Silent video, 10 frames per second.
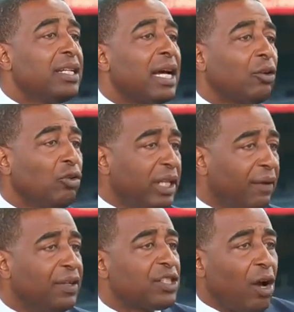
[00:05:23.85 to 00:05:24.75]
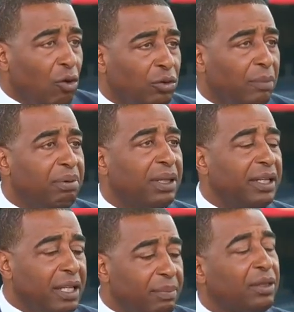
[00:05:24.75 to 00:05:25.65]
not only of his own
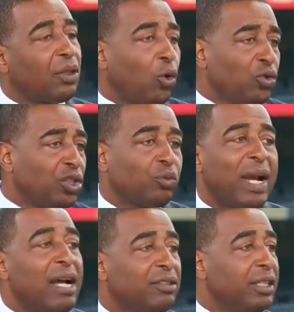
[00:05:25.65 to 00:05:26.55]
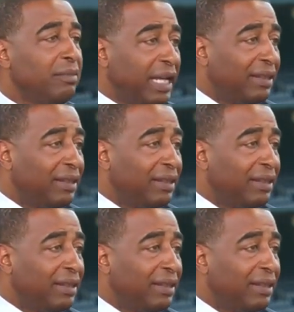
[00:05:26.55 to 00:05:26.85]
ability, but those around him.